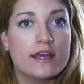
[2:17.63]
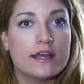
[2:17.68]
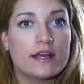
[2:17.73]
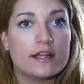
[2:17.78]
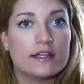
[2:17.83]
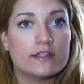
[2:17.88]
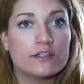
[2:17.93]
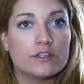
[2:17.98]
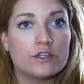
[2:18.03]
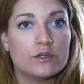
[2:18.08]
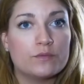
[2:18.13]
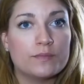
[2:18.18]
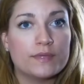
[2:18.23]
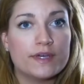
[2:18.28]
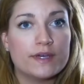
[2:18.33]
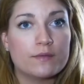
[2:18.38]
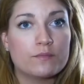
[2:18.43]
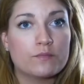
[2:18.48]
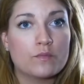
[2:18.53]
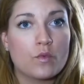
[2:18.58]
a little
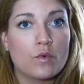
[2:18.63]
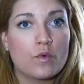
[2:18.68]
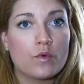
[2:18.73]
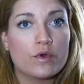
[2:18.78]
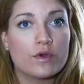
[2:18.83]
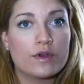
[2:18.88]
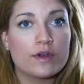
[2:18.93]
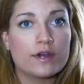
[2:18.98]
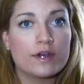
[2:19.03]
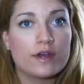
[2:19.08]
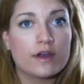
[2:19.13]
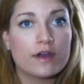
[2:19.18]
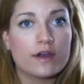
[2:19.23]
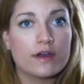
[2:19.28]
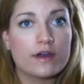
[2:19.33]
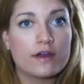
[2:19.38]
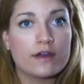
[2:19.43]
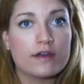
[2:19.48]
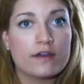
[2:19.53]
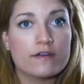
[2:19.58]
bit more
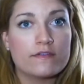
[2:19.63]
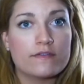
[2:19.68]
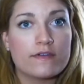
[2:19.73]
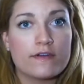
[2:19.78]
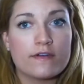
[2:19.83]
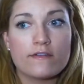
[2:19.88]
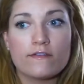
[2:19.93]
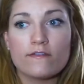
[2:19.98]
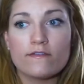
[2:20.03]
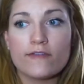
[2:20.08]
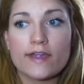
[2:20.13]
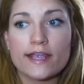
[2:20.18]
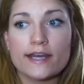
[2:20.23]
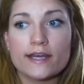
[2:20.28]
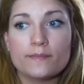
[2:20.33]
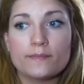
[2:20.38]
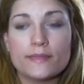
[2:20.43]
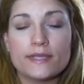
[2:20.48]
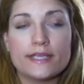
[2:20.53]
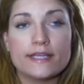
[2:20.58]
of
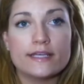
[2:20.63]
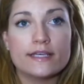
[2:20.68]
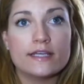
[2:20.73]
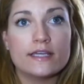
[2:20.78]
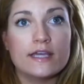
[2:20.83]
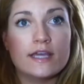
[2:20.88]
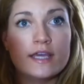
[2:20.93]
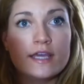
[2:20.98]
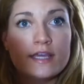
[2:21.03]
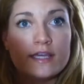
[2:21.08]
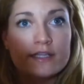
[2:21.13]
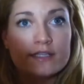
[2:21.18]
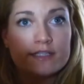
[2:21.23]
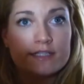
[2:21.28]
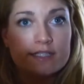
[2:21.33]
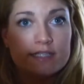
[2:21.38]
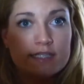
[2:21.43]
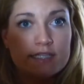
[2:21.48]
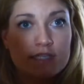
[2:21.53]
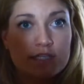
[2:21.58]
vitamin
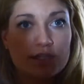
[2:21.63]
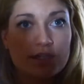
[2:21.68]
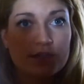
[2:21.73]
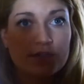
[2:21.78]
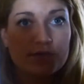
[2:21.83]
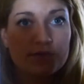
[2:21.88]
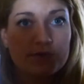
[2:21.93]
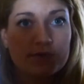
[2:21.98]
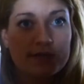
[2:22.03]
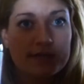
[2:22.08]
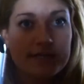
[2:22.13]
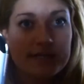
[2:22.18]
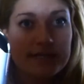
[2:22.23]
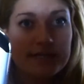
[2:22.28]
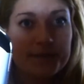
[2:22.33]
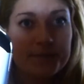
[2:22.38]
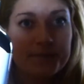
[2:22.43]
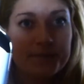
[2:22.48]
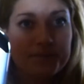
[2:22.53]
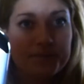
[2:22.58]
D3.